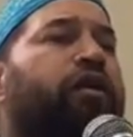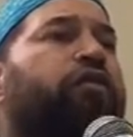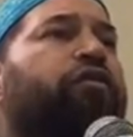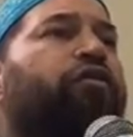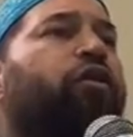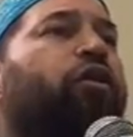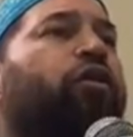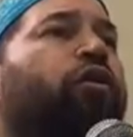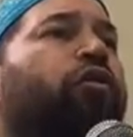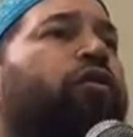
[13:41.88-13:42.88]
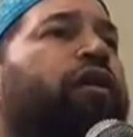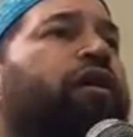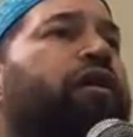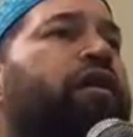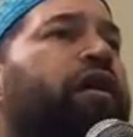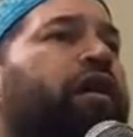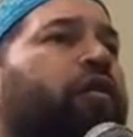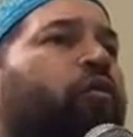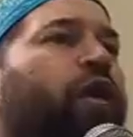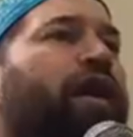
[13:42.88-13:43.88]
No
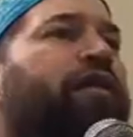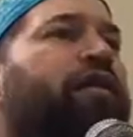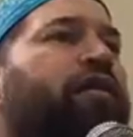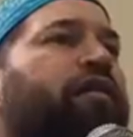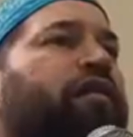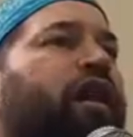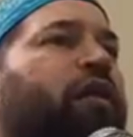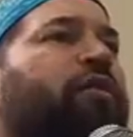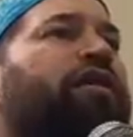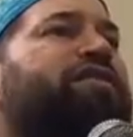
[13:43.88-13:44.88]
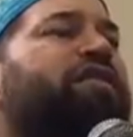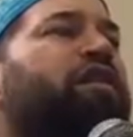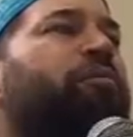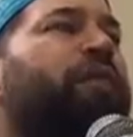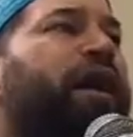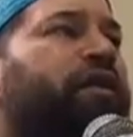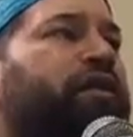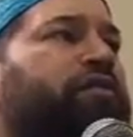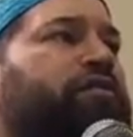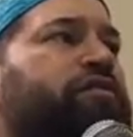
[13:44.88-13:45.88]
one amongst the
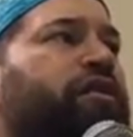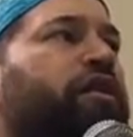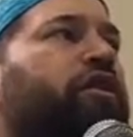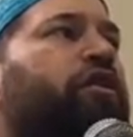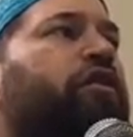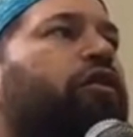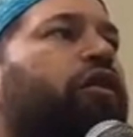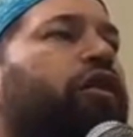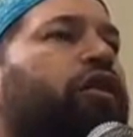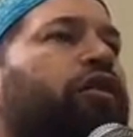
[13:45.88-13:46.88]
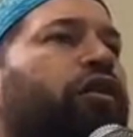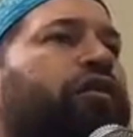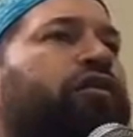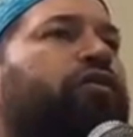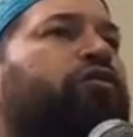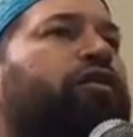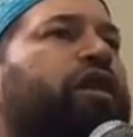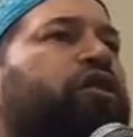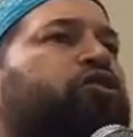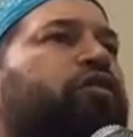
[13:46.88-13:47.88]
companions looked into the
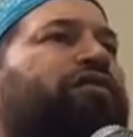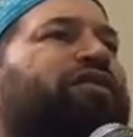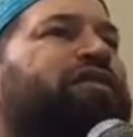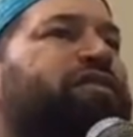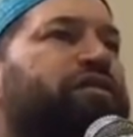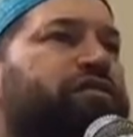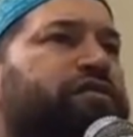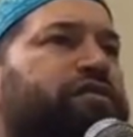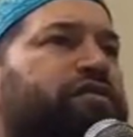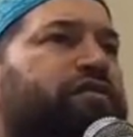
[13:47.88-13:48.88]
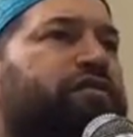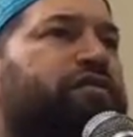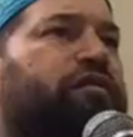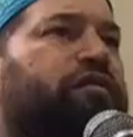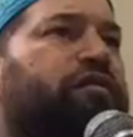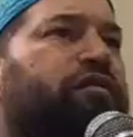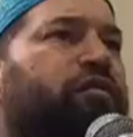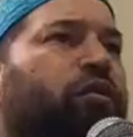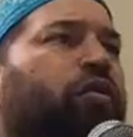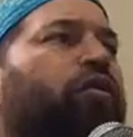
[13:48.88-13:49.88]
issue of distance,
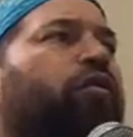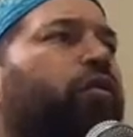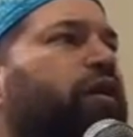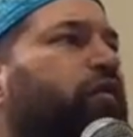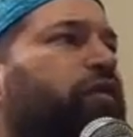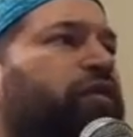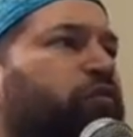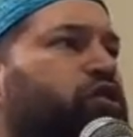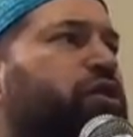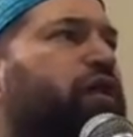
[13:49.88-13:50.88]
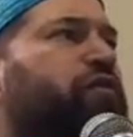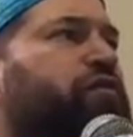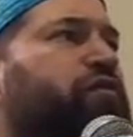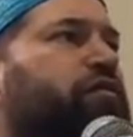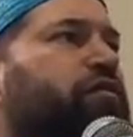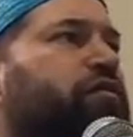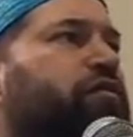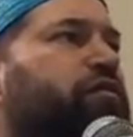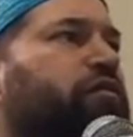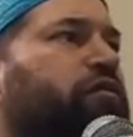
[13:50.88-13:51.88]
or even the mujtahids,
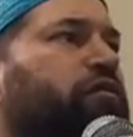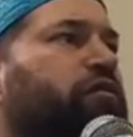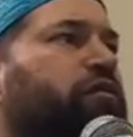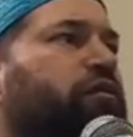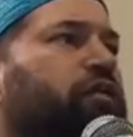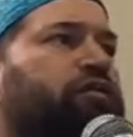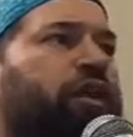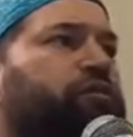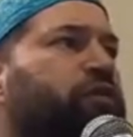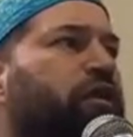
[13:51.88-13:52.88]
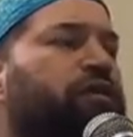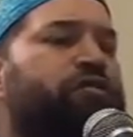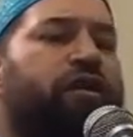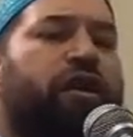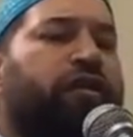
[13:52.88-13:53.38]
the top scholars.